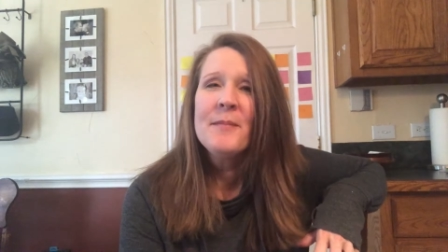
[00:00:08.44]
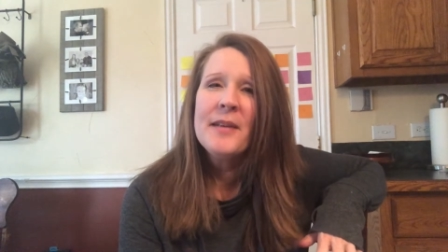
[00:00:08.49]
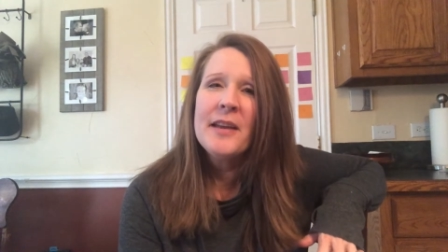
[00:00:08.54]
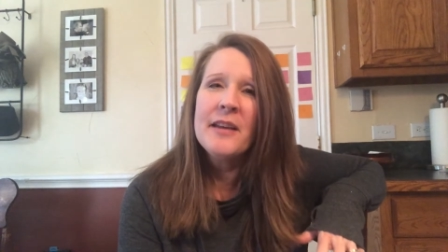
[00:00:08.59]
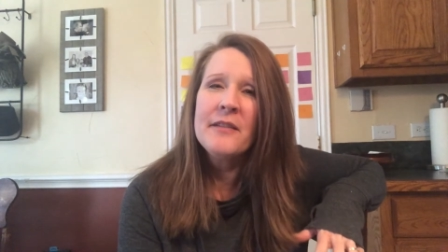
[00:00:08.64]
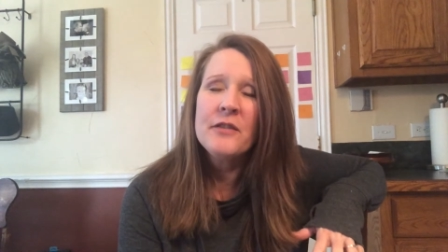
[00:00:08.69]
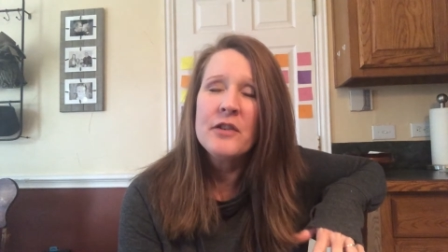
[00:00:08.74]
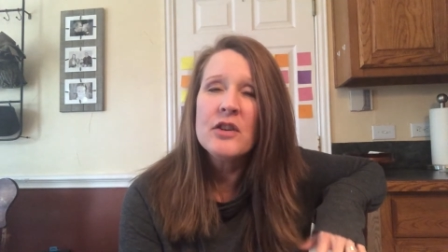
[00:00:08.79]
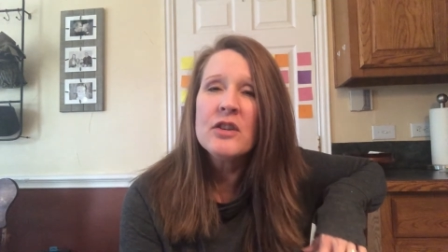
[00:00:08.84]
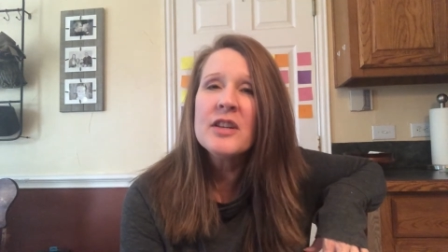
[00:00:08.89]

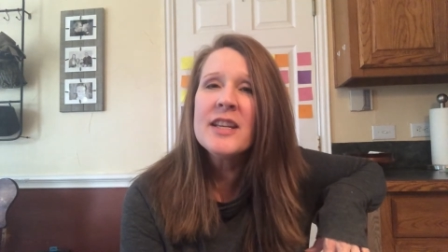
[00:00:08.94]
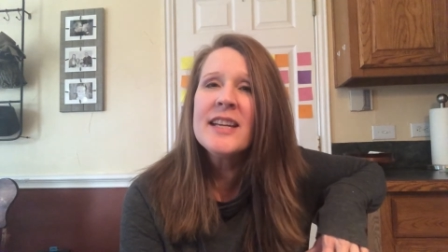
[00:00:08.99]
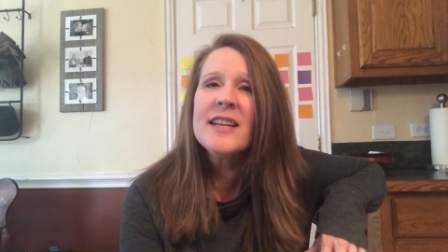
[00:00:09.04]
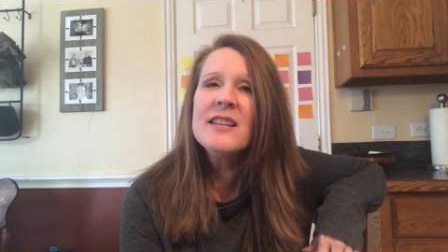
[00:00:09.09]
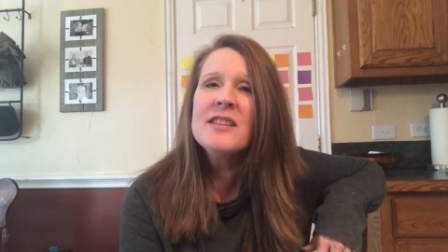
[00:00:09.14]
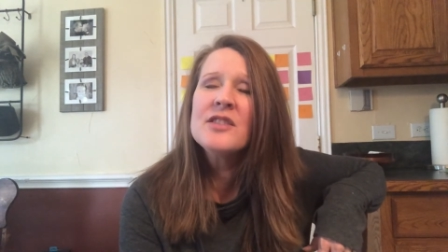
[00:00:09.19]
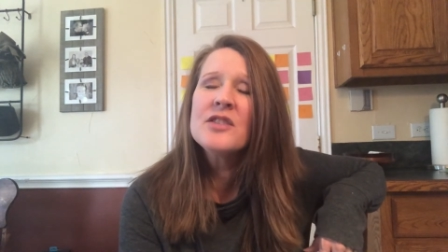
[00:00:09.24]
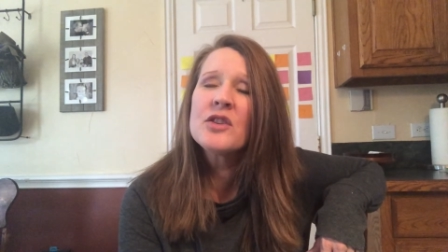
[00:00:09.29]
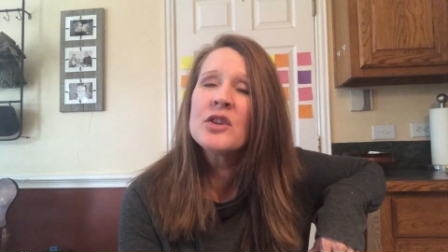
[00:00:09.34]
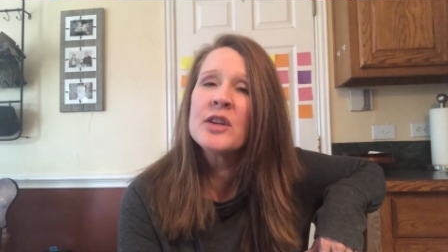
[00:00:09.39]
If your
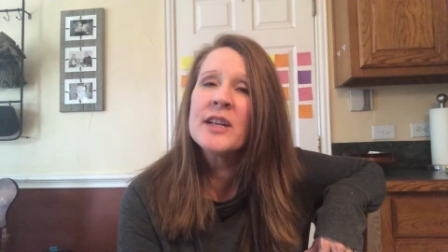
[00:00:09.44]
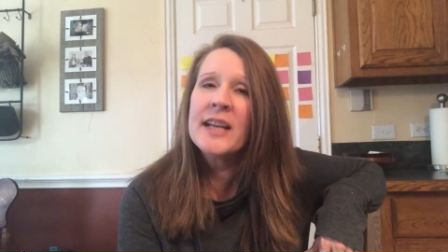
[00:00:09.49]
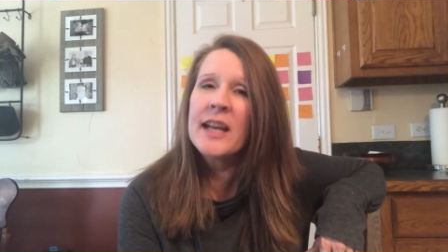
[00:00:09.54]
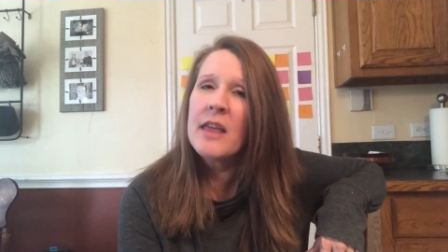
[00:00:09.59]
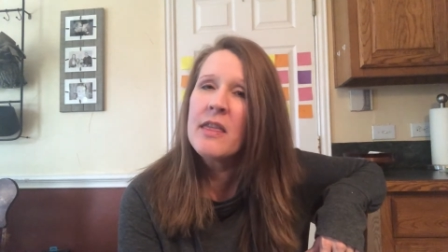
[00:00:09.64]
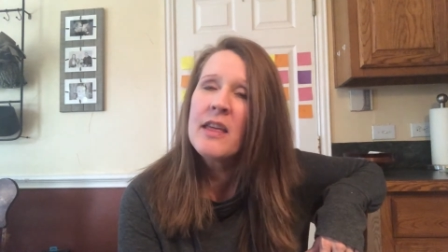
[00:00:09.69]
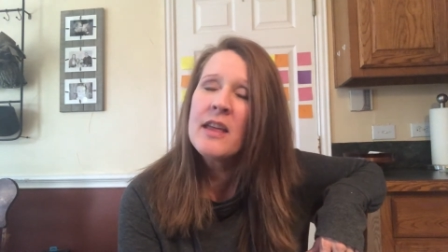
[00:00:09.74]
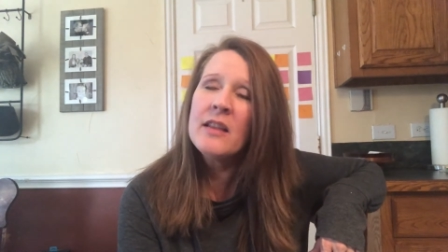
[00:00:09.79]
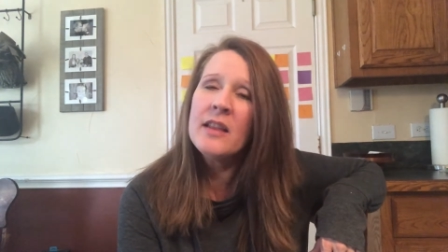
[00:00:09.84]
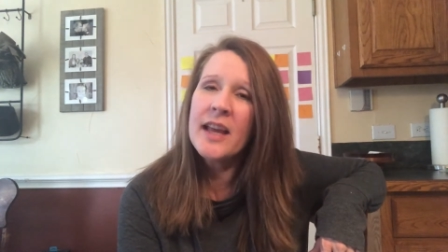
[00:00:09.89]
kids are
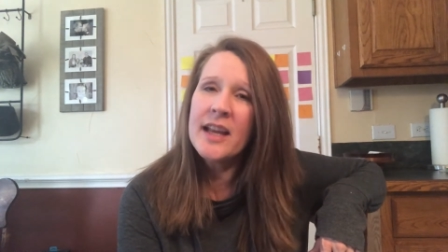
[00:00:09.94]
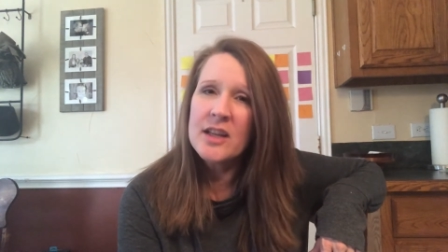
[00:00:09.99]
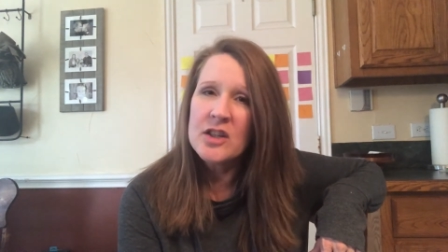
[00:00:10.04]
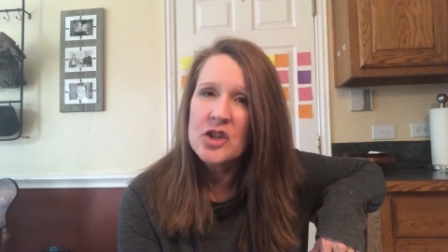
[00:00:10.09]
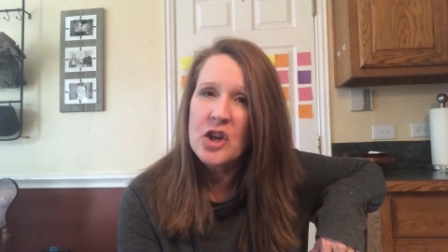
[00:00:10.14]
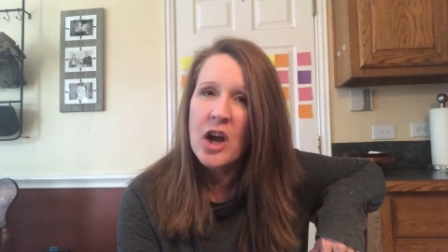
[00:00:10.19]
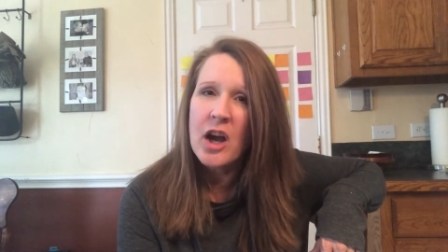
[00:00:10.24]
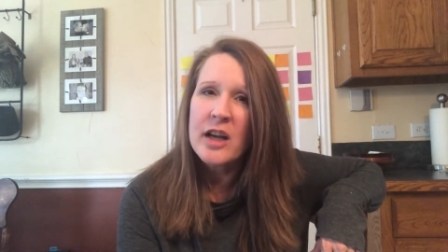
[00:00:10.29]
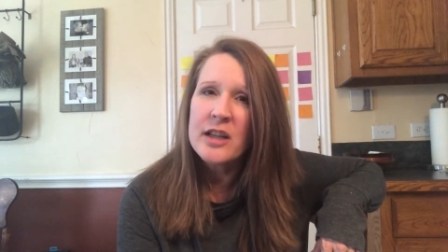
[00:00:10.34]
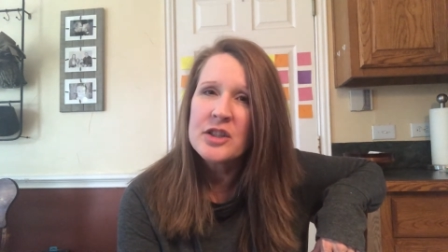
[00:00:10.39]
anything like
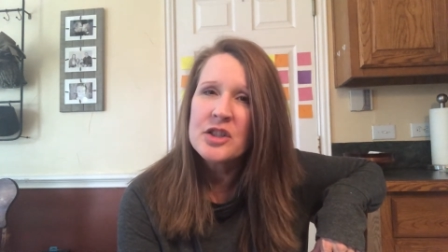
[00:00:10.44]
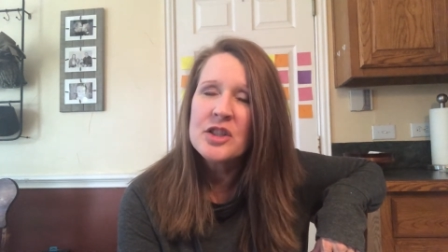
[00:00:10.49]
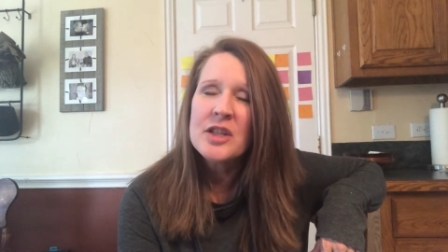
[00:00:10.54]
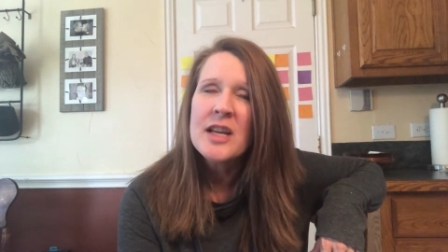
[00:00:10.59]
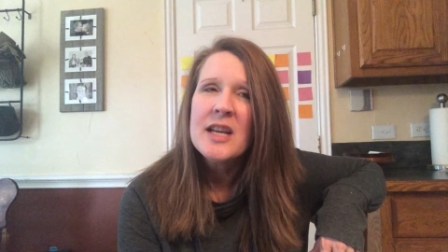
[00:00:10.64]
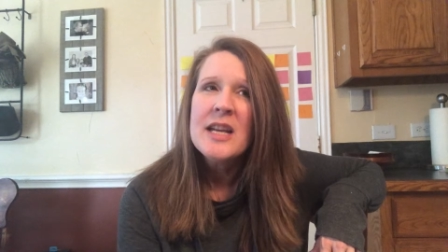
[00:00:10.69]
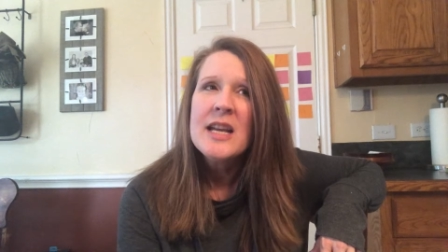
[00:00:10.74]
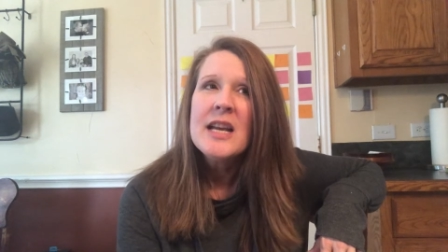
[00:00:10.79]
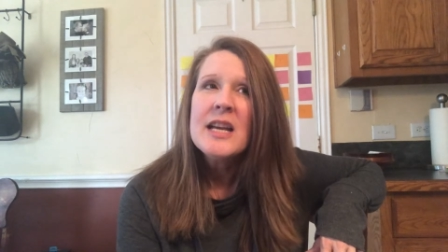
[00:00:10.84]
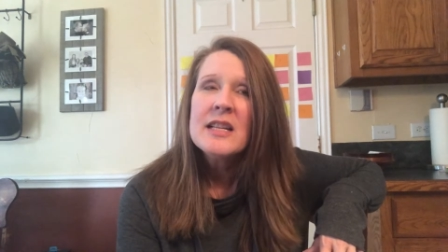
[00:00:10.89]
Josh,
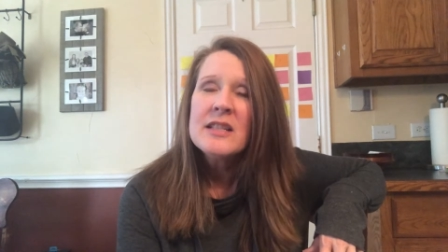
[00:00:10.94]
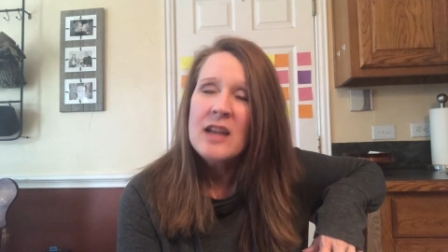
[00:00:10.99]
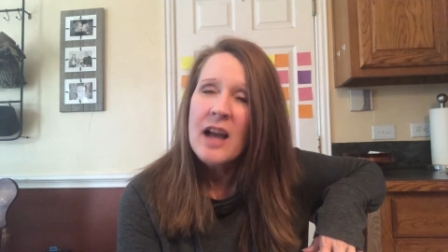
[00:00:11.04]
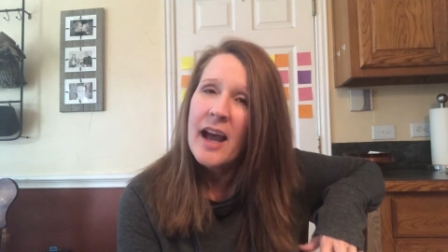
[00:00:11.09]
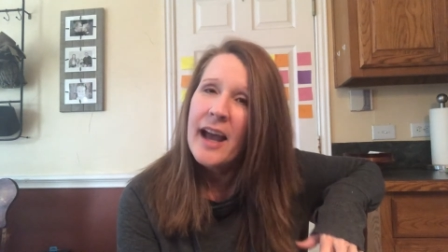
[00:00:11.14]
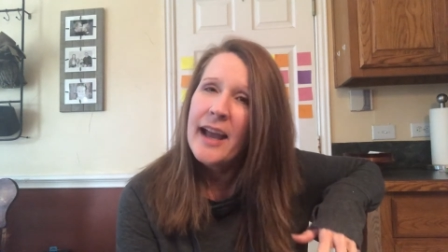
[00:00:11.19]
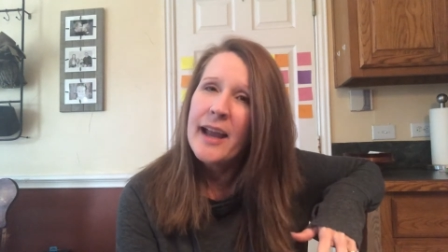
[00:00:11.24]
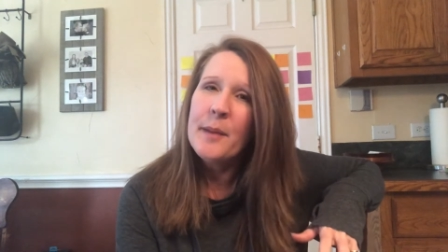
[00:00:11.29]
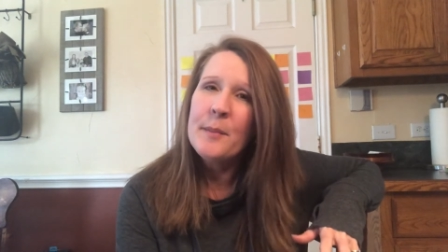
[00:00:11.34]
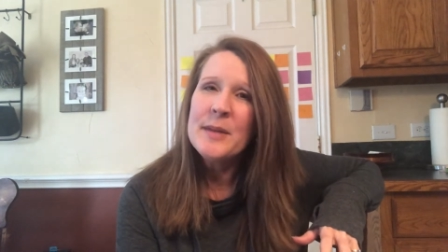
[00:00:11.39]

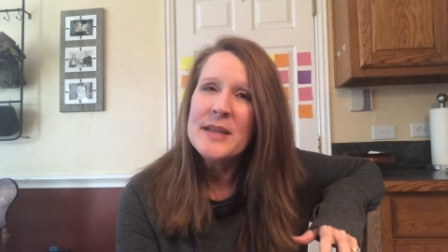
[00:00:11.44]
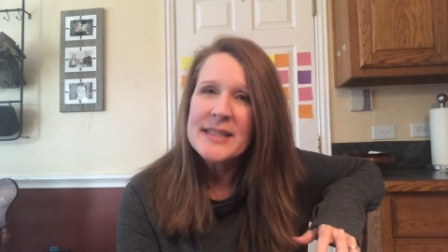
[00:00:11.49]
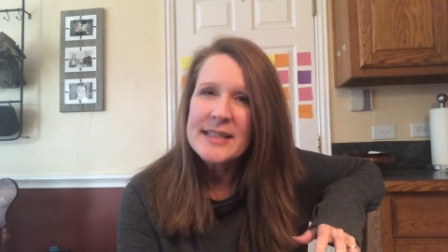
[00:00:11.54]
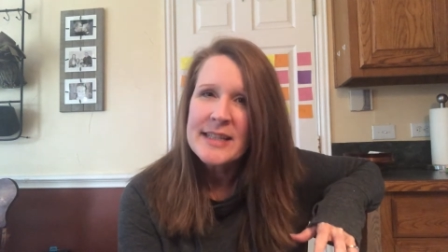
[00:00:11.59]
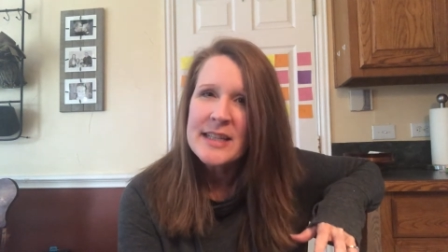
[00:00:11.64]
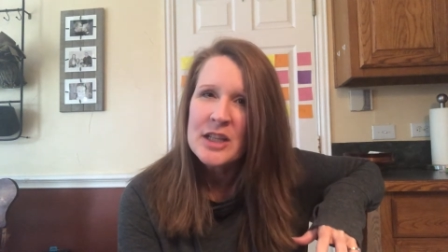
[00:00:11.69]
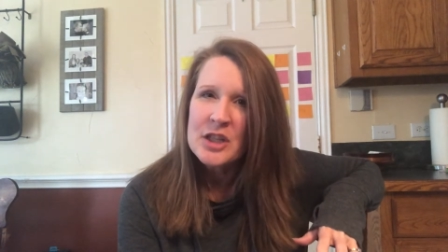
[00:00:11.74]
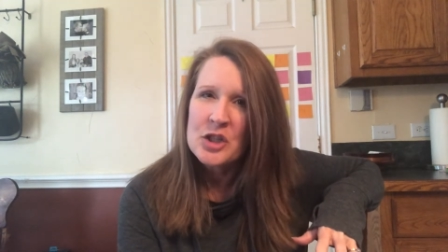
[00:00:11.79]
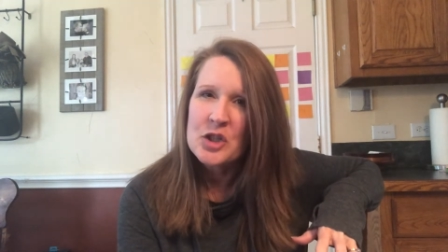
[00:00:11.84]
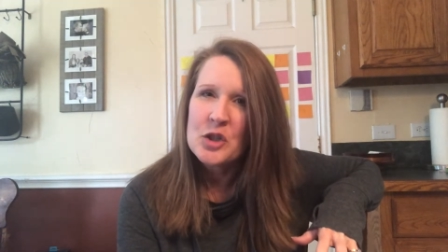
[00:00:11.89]
time is
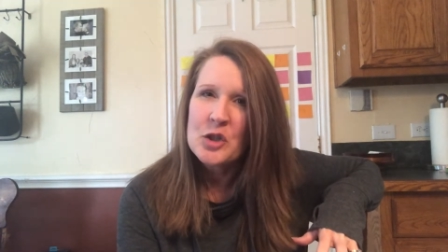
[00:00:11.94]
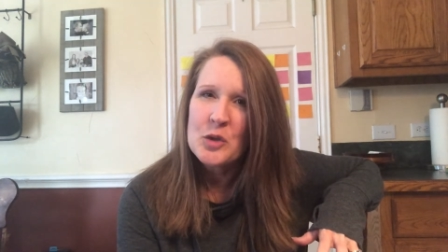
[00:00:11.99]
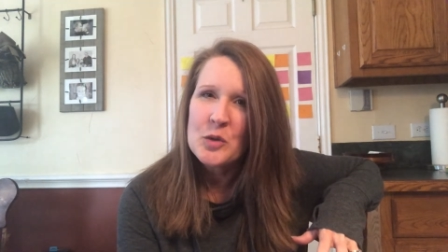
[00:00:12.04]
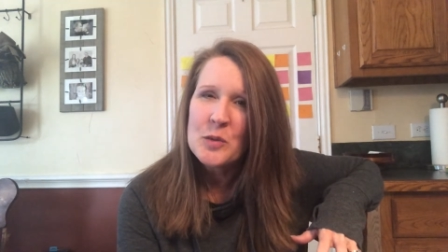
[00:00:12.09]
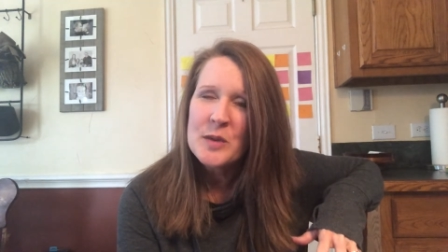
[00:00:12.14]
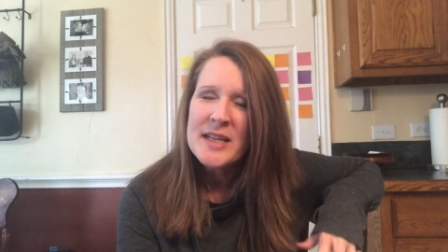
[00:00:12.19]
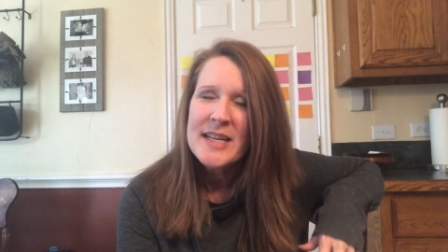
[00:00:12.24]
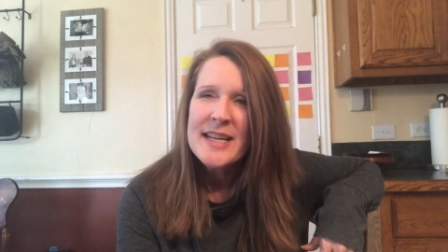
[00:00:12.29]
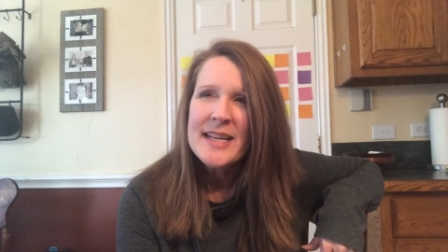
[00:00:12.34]
an issue.